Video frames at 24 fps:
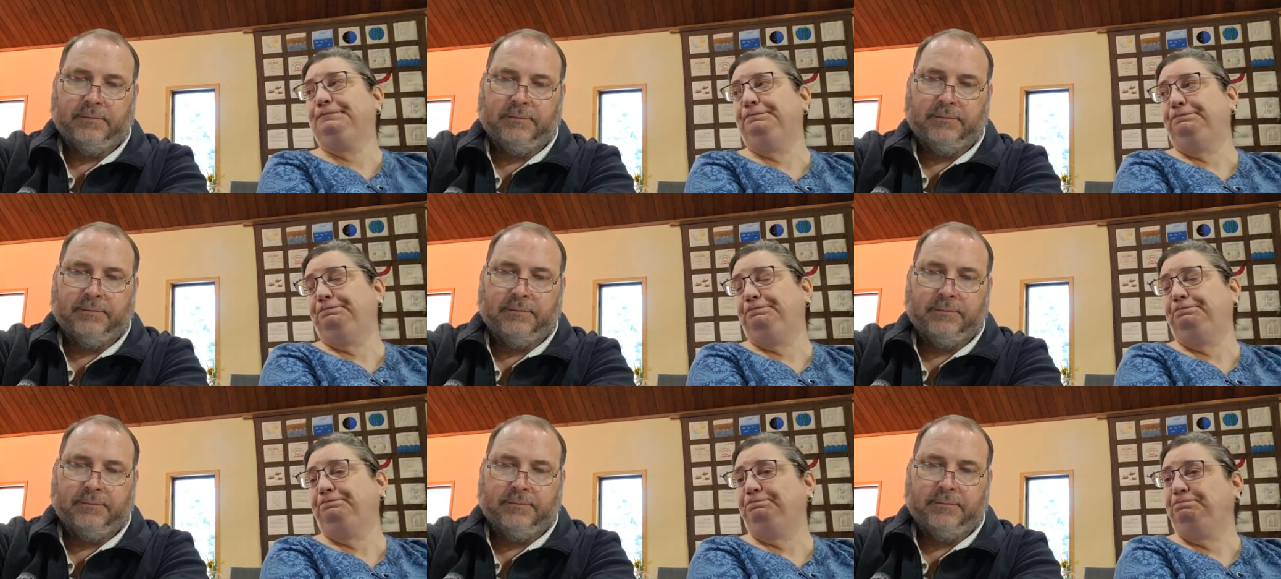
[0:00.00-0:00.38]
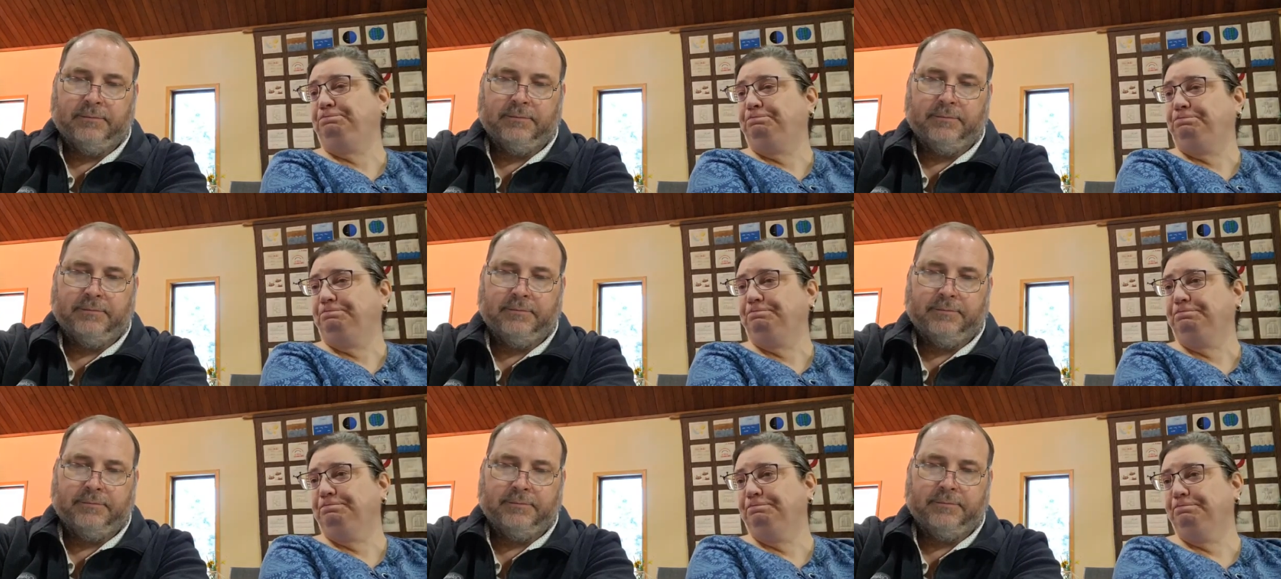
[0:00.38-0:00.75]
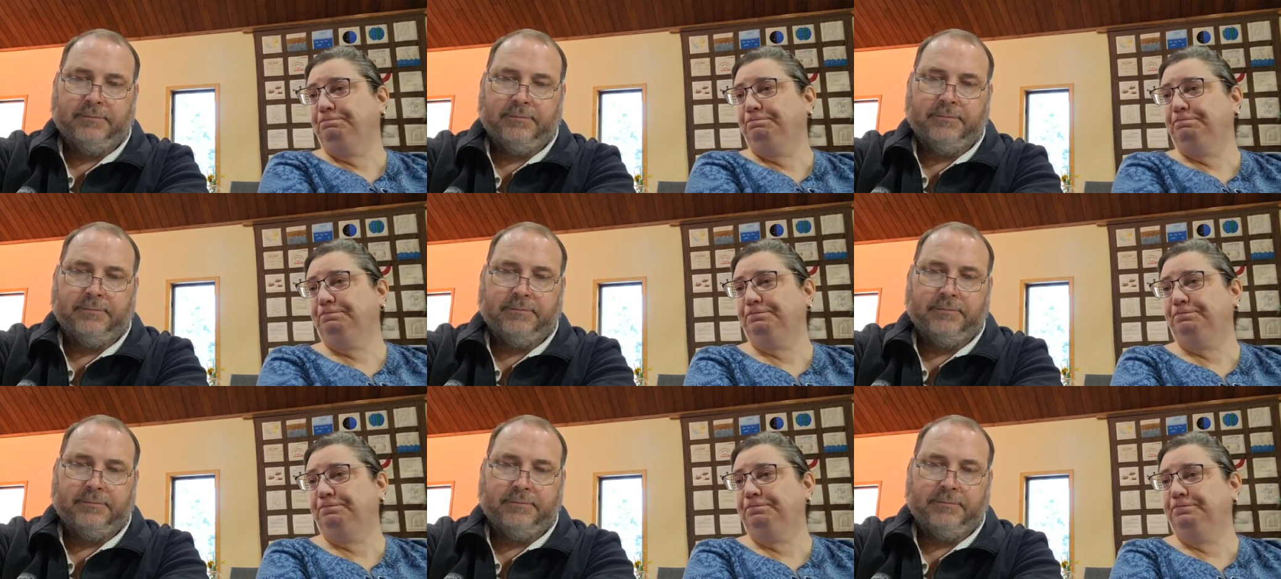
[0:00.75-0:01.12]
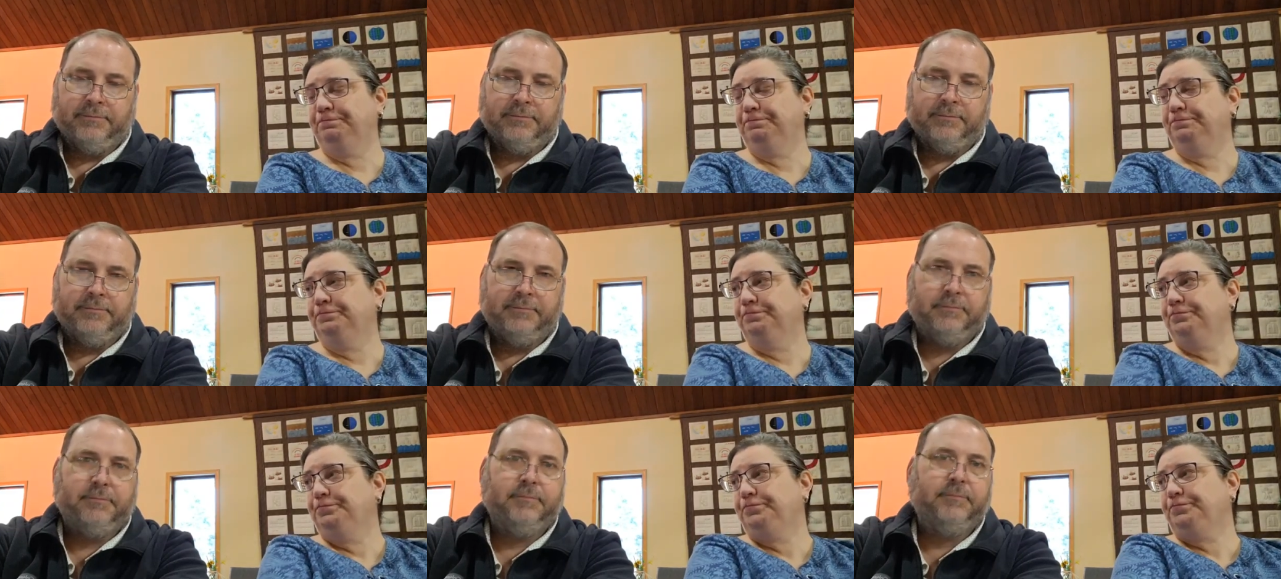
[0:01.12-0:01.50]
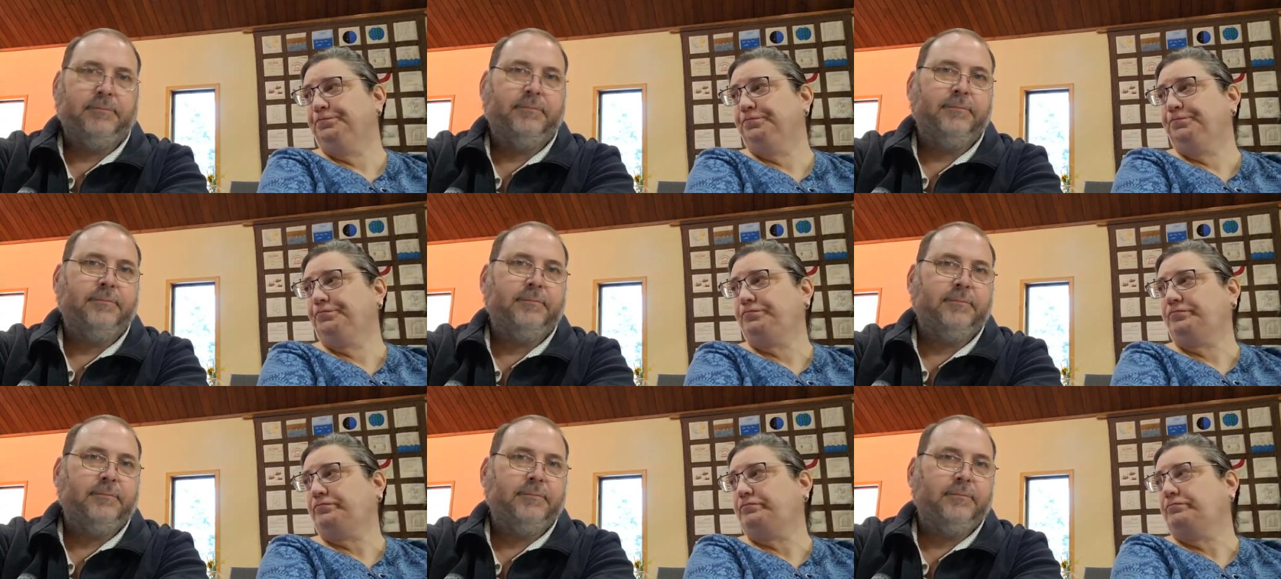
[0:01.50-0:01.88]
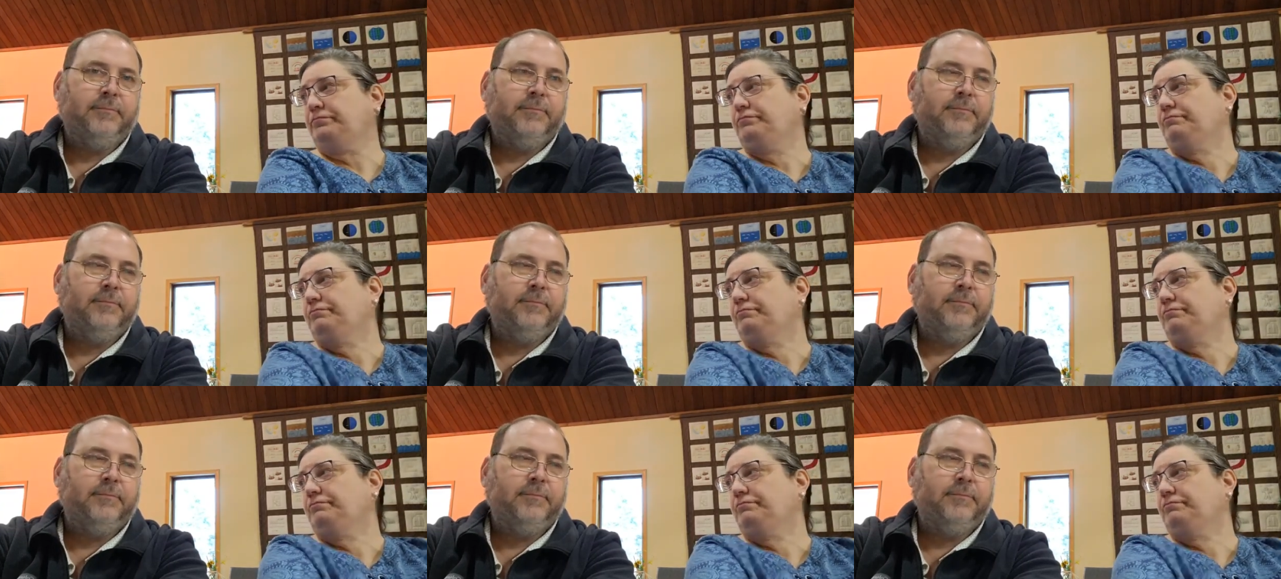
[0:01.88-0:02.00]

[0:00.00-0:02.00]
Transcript: [no speech]